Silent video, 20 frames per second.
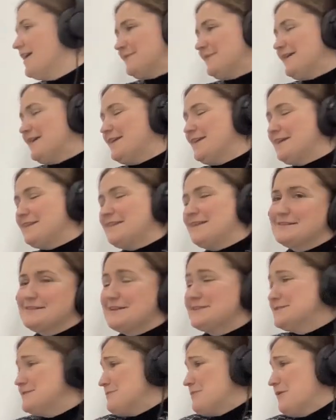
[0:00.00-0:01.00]
And I think
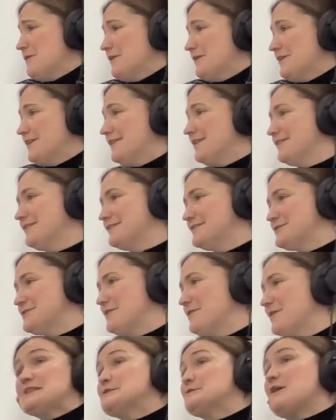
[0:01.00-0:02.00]
that's important. So
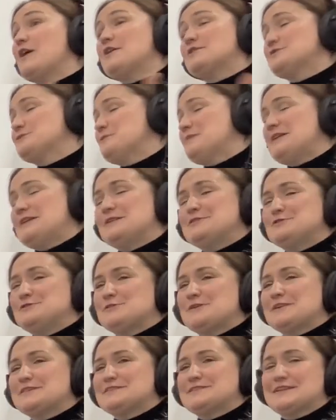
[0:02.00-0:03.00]
it's also been
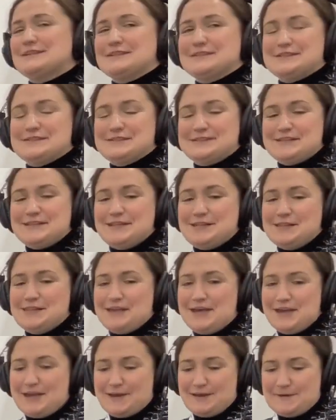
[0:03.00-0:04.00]
interesting to see
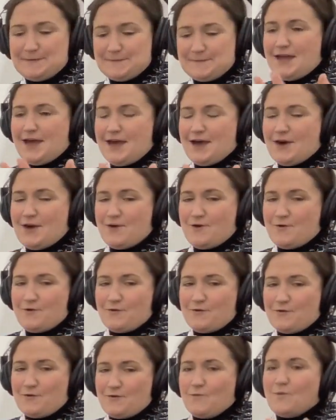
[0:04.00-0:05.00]
like how
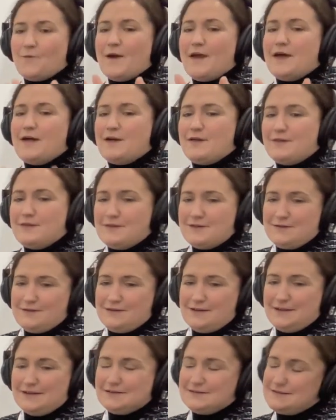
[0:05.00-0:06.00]
well
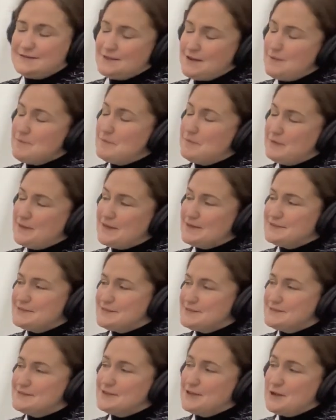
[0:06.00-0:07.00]
in some
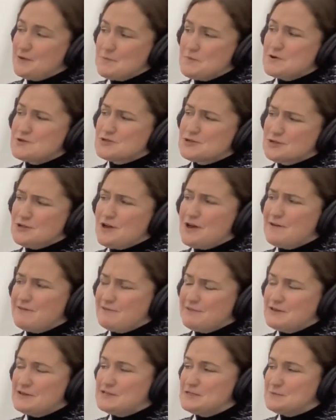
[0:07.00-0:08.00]
places the commercial
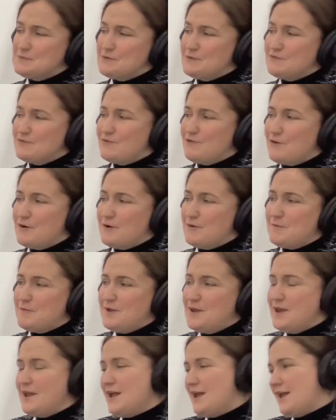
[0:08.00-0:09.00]
offerings perform
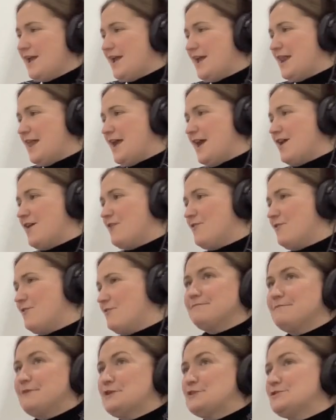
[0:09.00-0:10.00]
and how
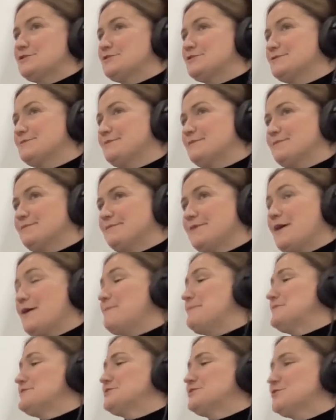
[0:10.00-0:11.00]
much
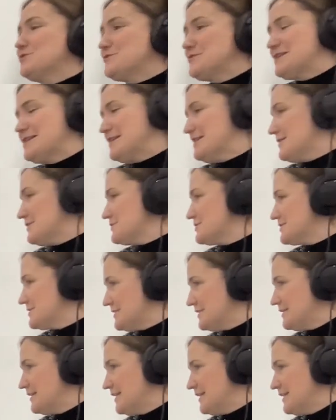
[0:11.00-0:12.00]
opportunity there
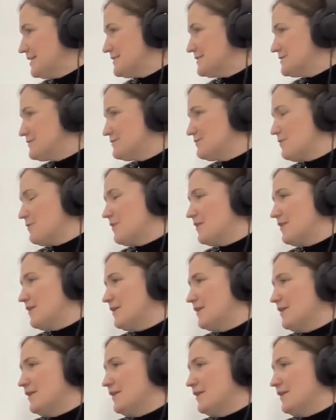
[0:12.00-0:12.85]
still is for